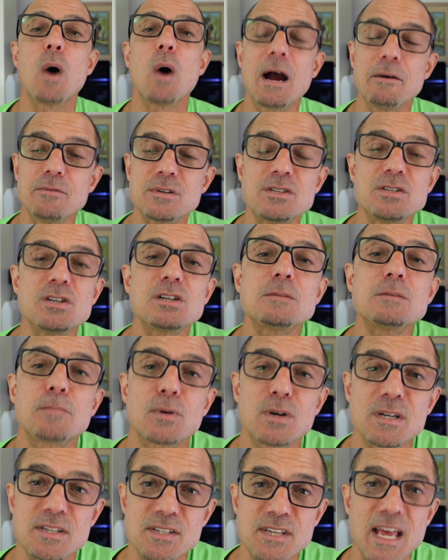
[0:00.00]
I was just
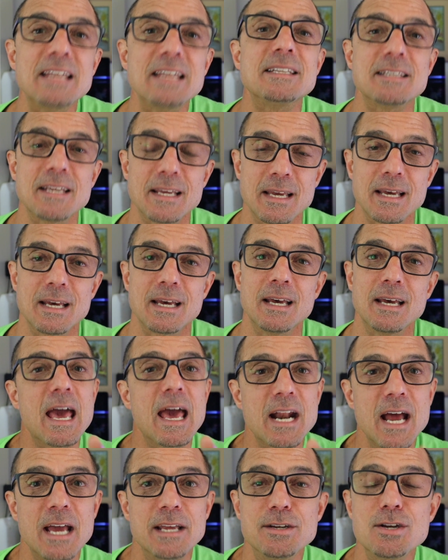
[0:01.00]
presenting it,
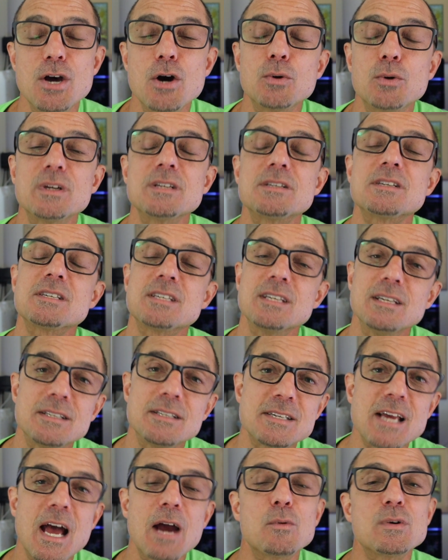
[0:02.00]
and I noticed
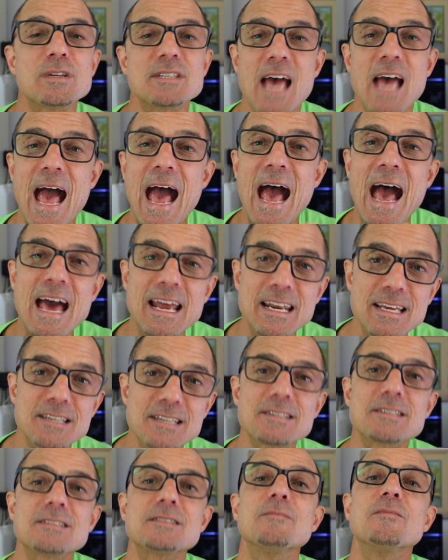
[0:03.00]
since I was
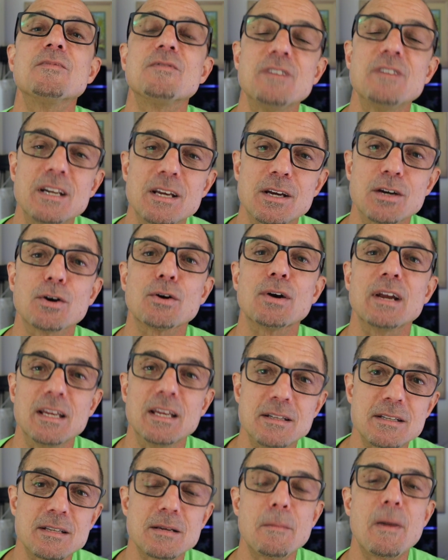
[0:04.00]
adding some vinegar
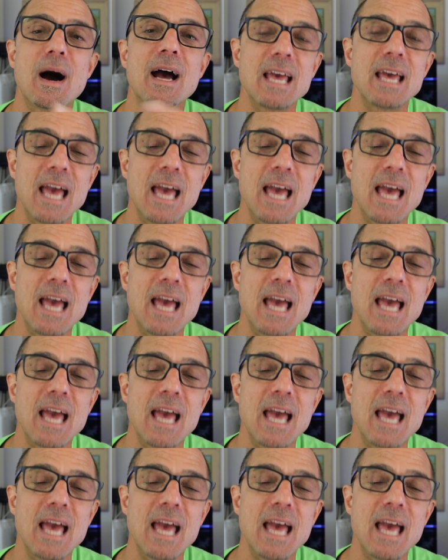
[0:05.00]
into my